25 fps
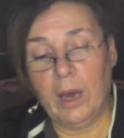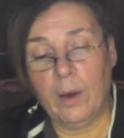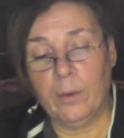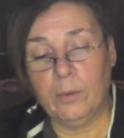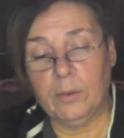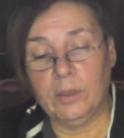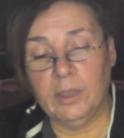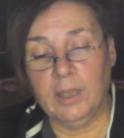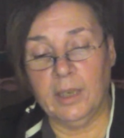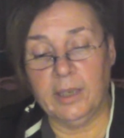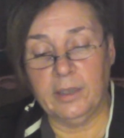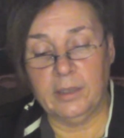
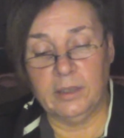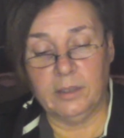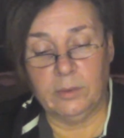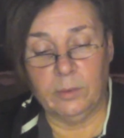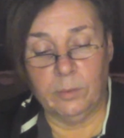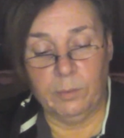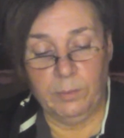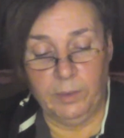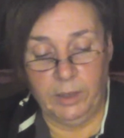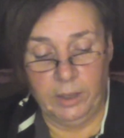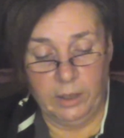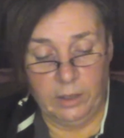would like to
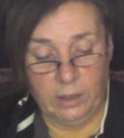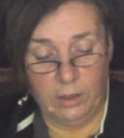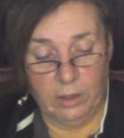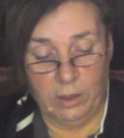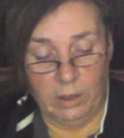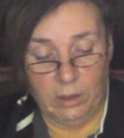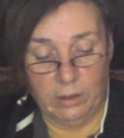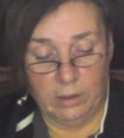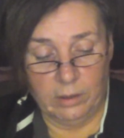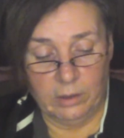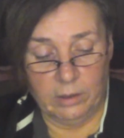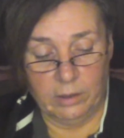meet
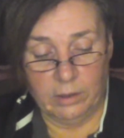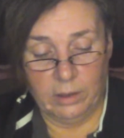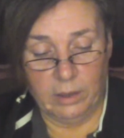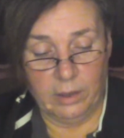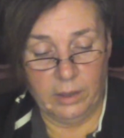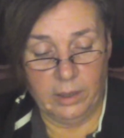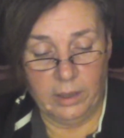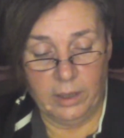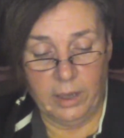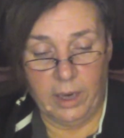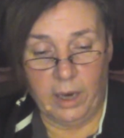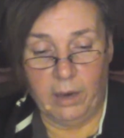
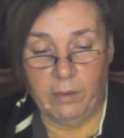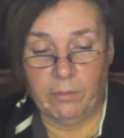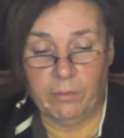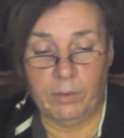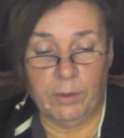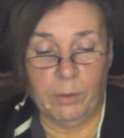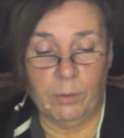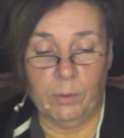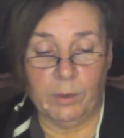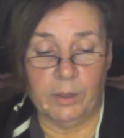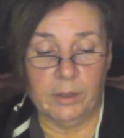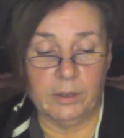
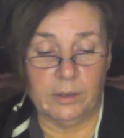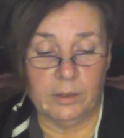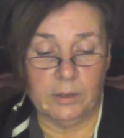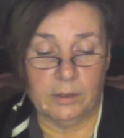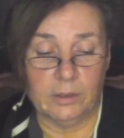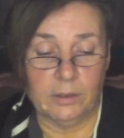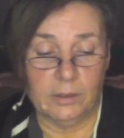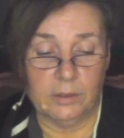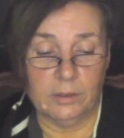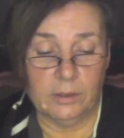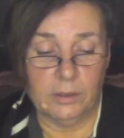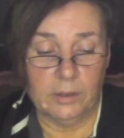everyone.
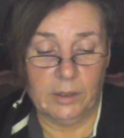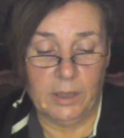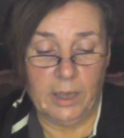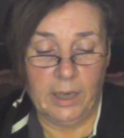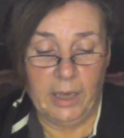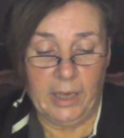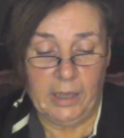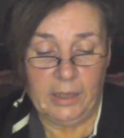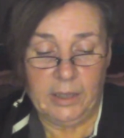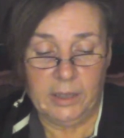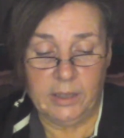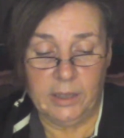
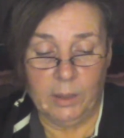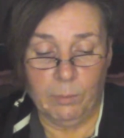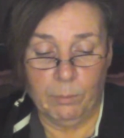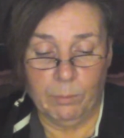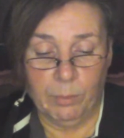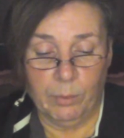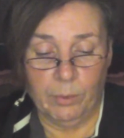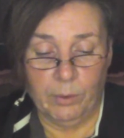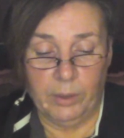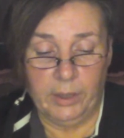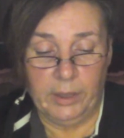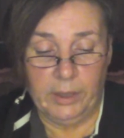At some
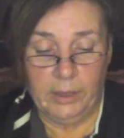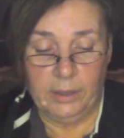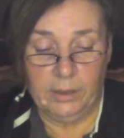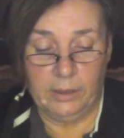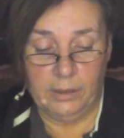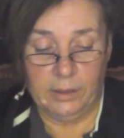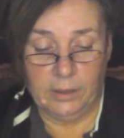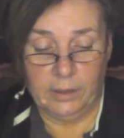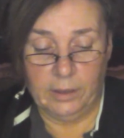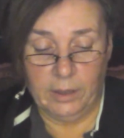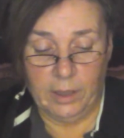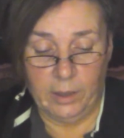point,
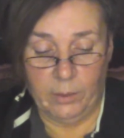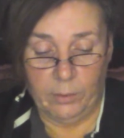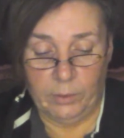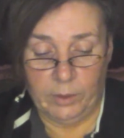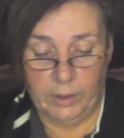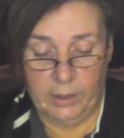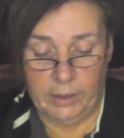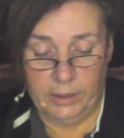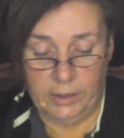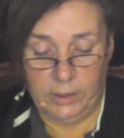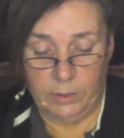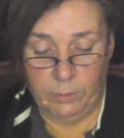I would
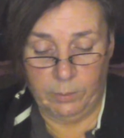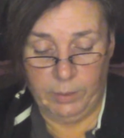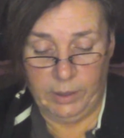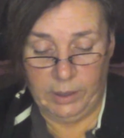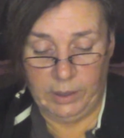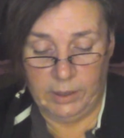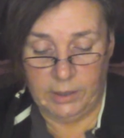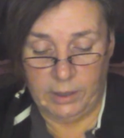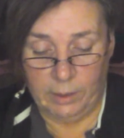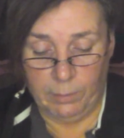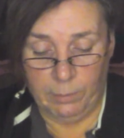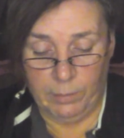like to
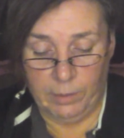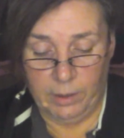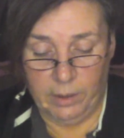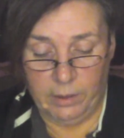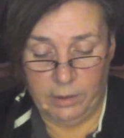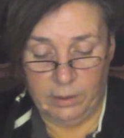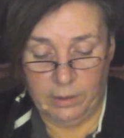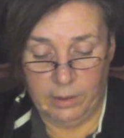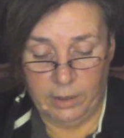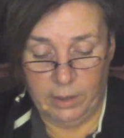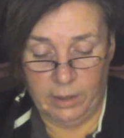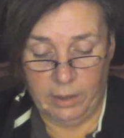meet
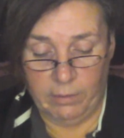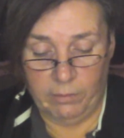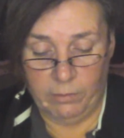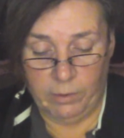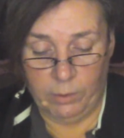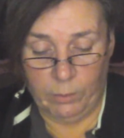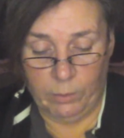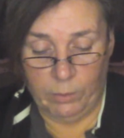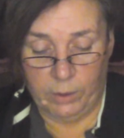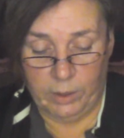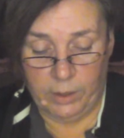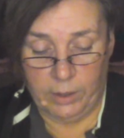
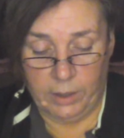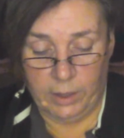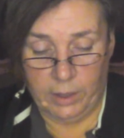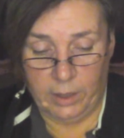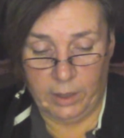everyone.